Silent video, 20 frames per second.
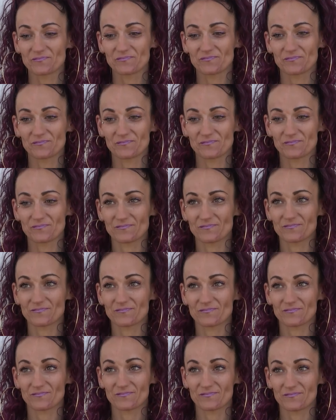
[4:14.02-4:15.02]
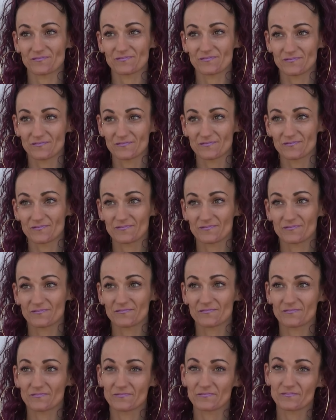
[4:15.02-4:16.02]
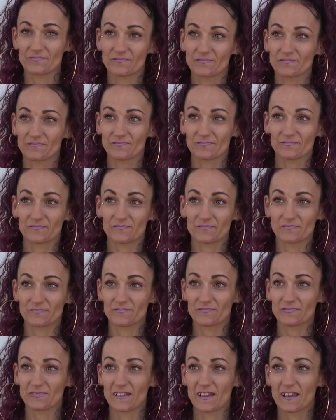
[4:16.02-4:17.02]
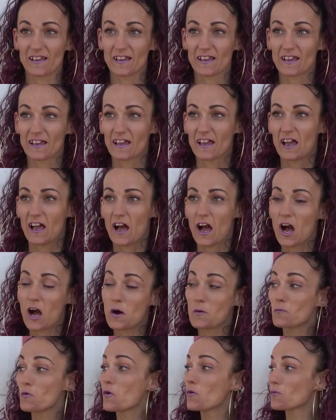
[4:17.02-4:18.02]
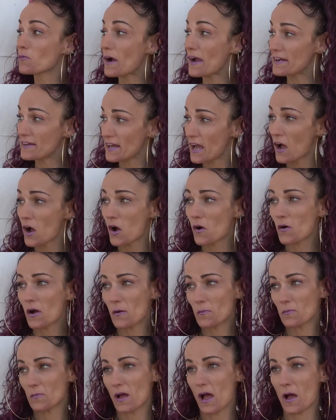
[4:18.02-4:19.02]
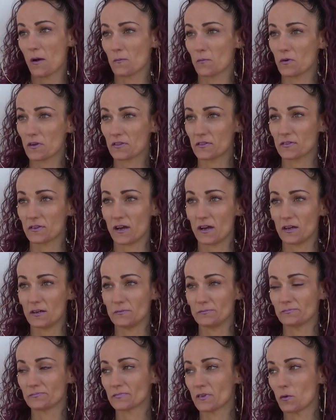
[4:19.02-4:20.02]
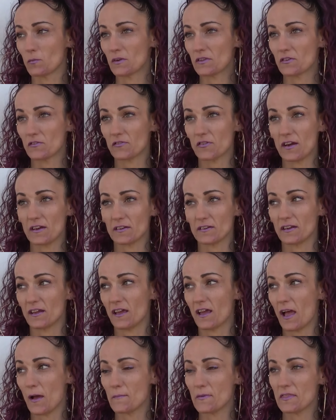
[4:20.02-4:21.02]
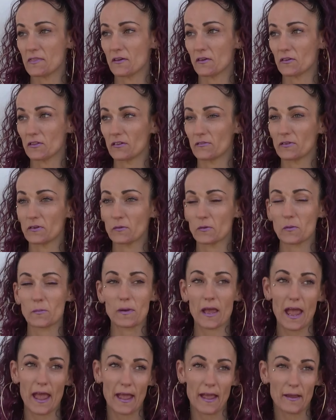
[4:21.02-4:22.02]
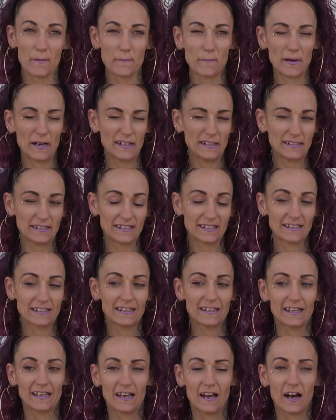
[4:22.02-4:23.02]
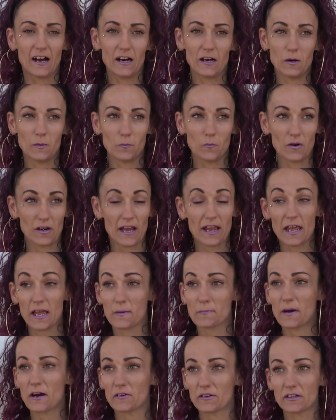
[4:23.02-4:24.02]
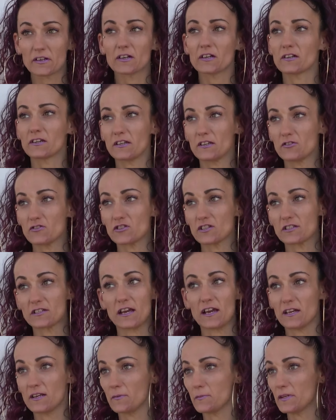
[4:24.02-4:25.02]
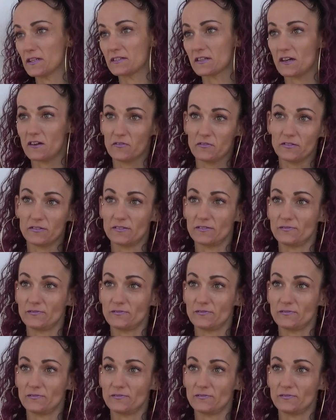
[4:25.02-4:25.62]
And how do you stay safe out here? Do you stay with friends or? Um, well, right now I'm, I'm with um, with a friend. I'm in their living room, and eh, but um, when I am out here, you just gotta be tough